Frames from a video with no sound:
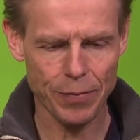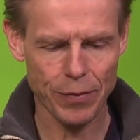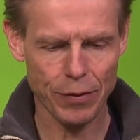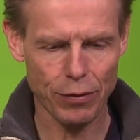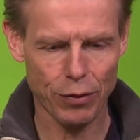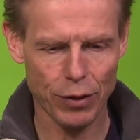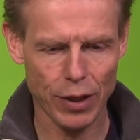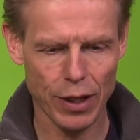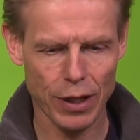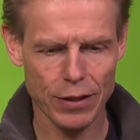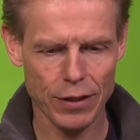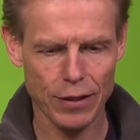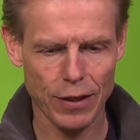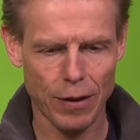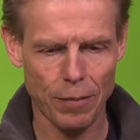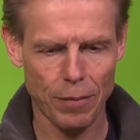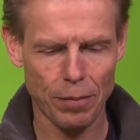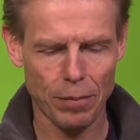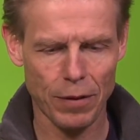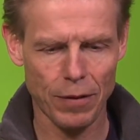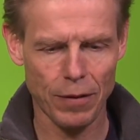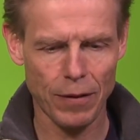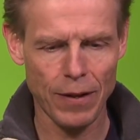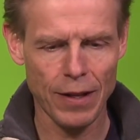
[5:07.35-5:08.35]
For
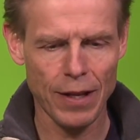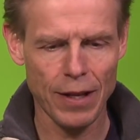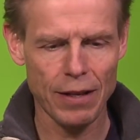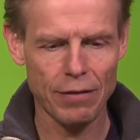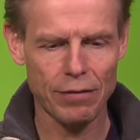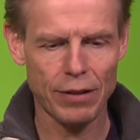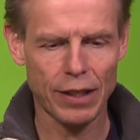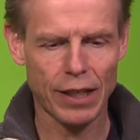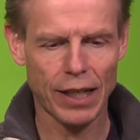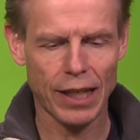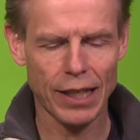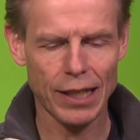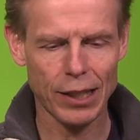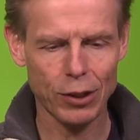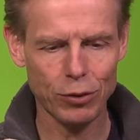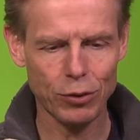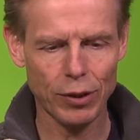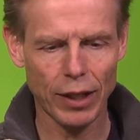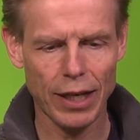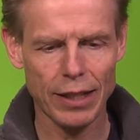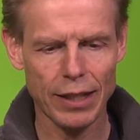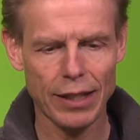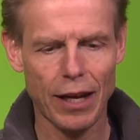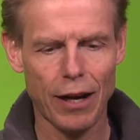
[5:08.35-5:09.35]
example, we can look
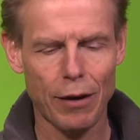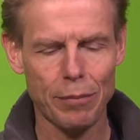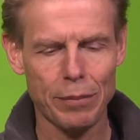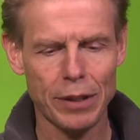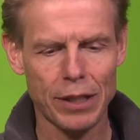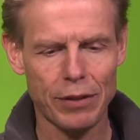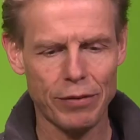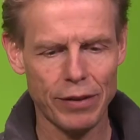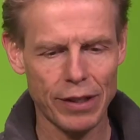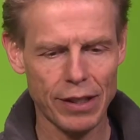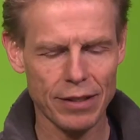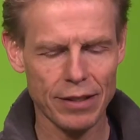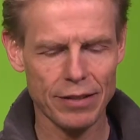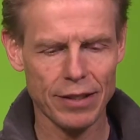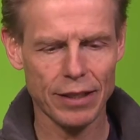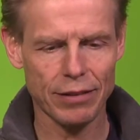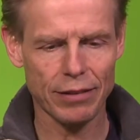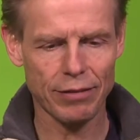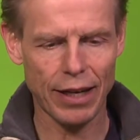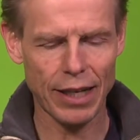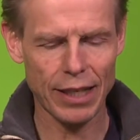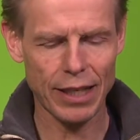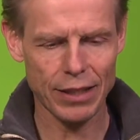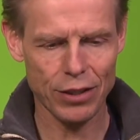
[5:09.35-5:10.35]
at how between
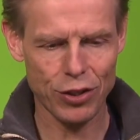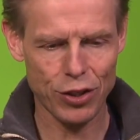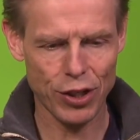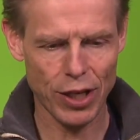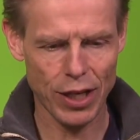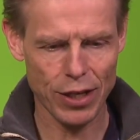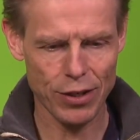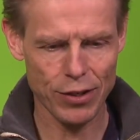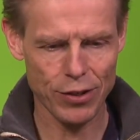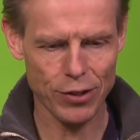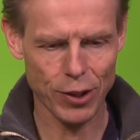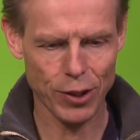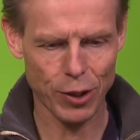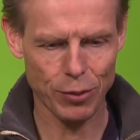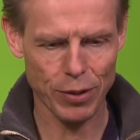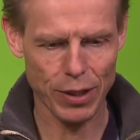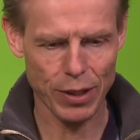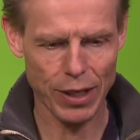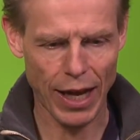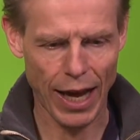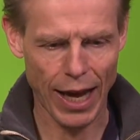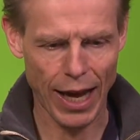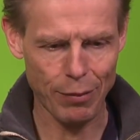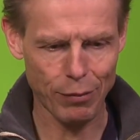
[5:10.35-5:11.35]
centrality changes over
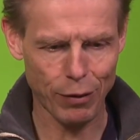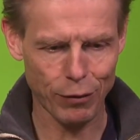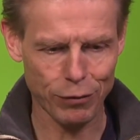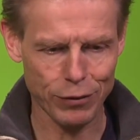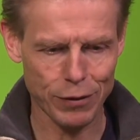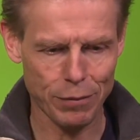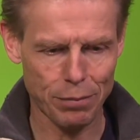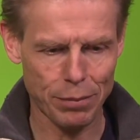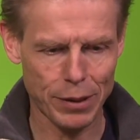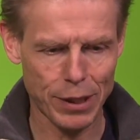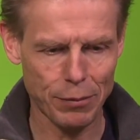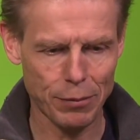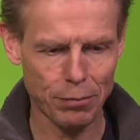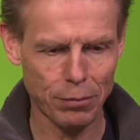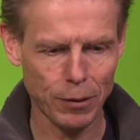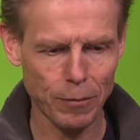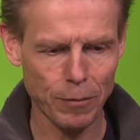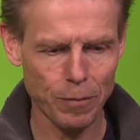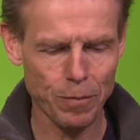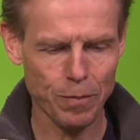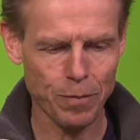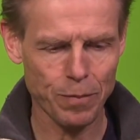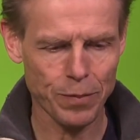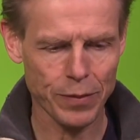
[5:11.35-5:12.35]
time of the people.
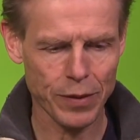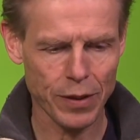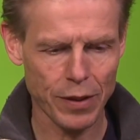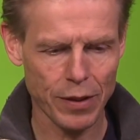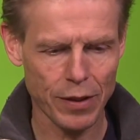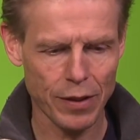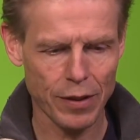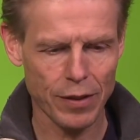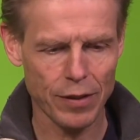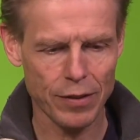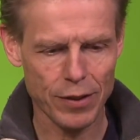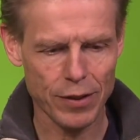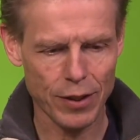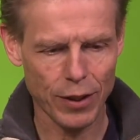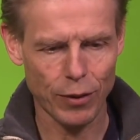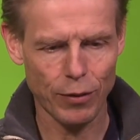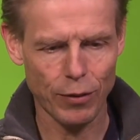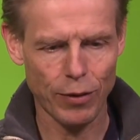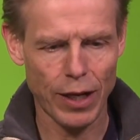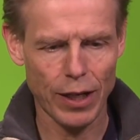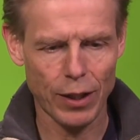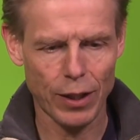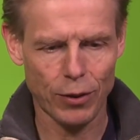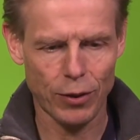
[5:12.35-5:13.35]
So
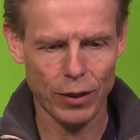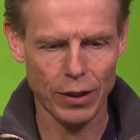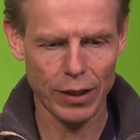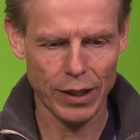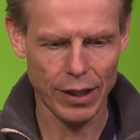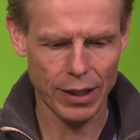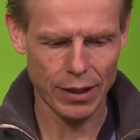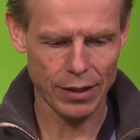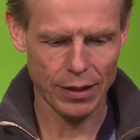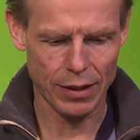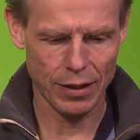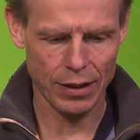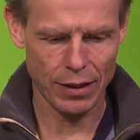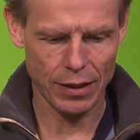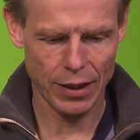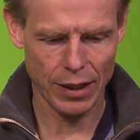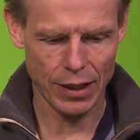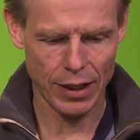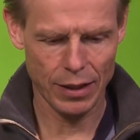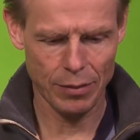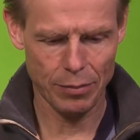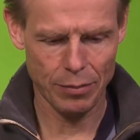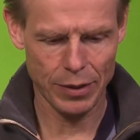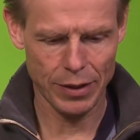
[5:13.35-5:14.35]
I call that
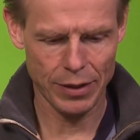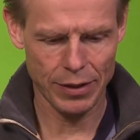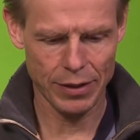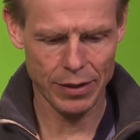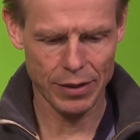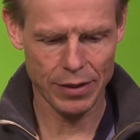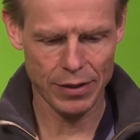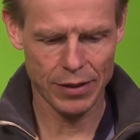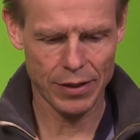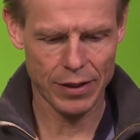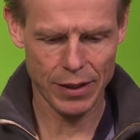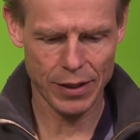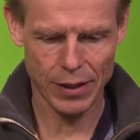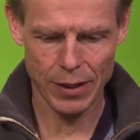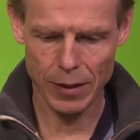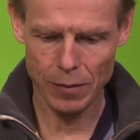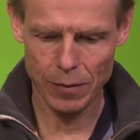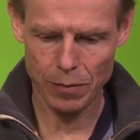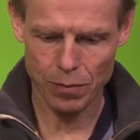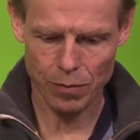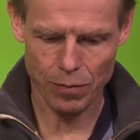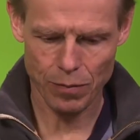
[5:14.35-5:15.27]
ABC.